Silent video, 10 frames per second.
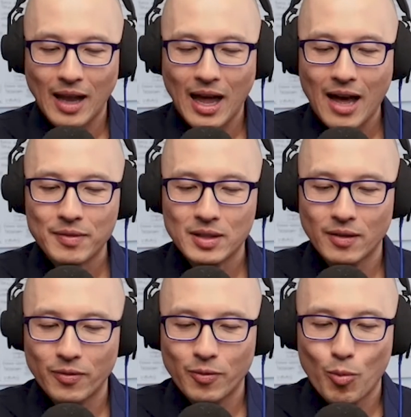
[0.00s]
the
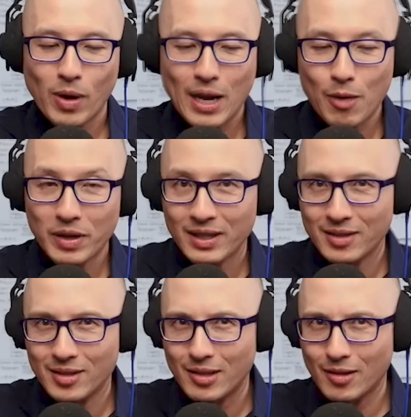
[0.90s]
lives of what I
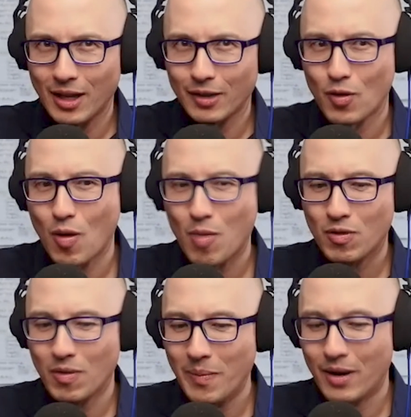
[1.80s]
would consider like
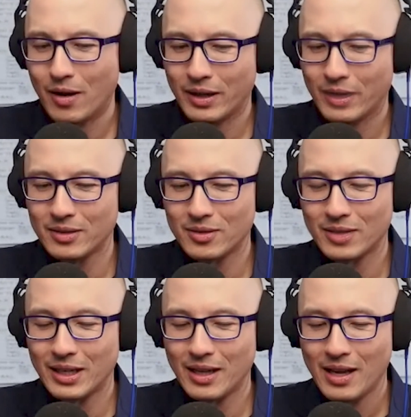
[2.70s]
normal
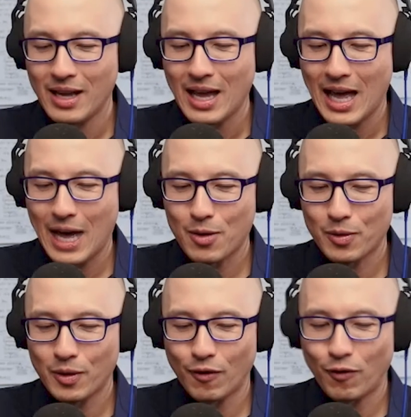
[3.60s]
Americans, and
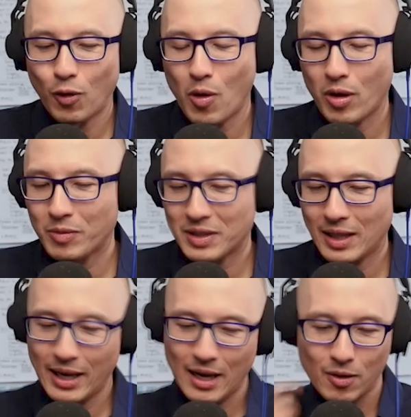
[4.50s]
how their flooring
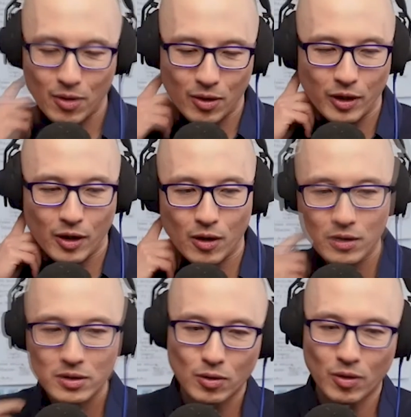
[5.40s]
was laid out, or the
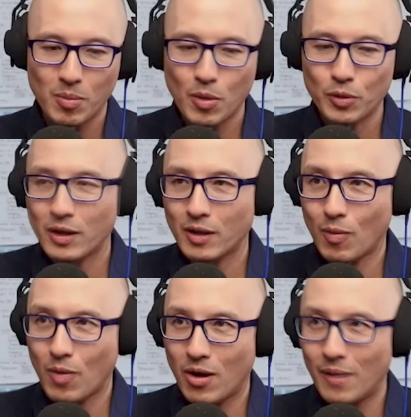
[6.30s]
curtains or the
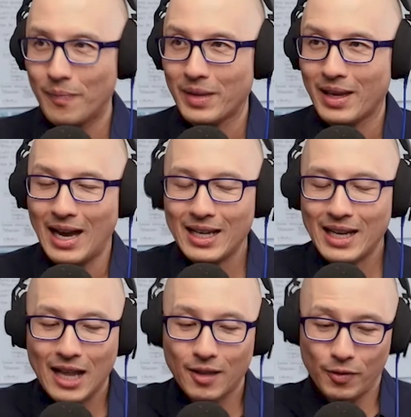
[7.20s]
molding on the wall.
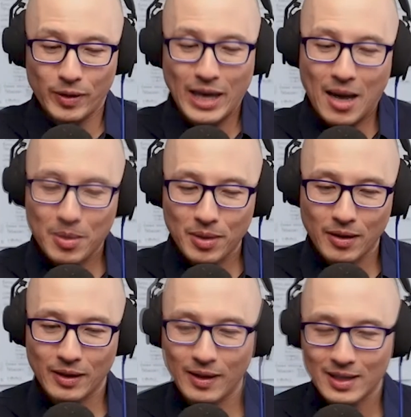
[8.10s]
I didn't have the
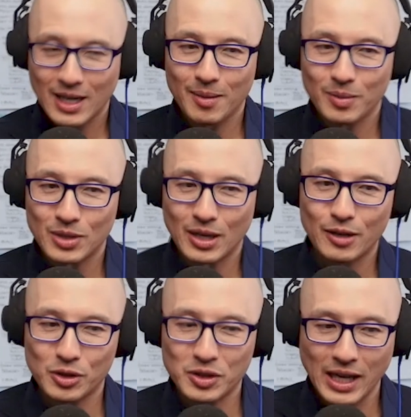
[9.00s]
vocabulary at that time
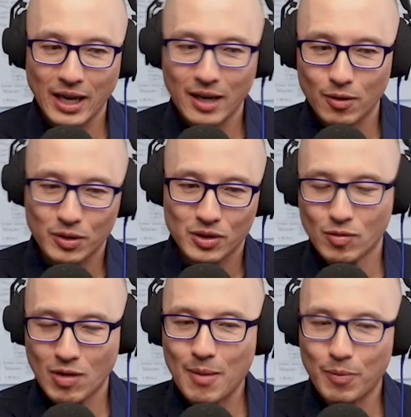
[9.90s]
to understand or
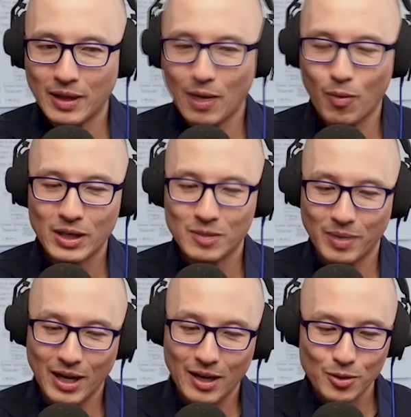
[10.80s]
describe what that
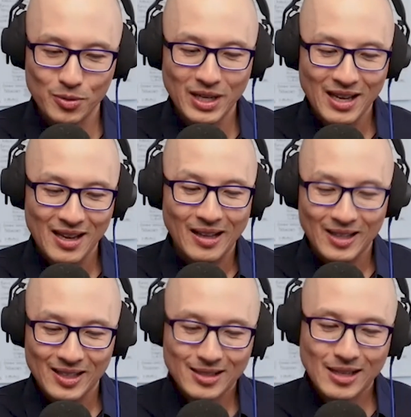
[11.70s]
was, but I knew
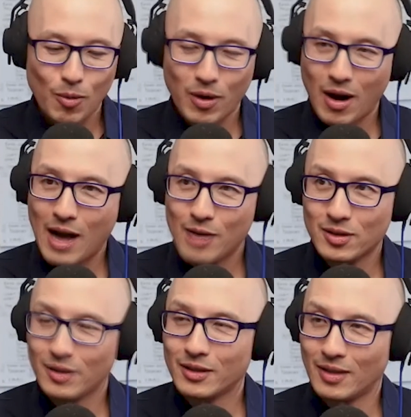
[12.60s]
this is not what our
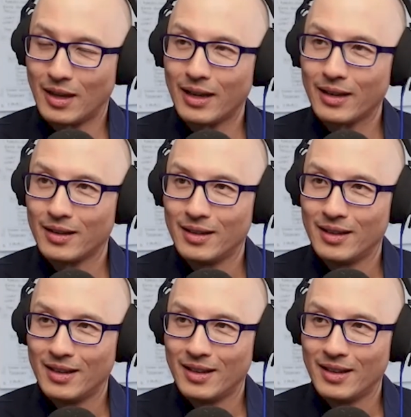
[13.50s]
house looks like.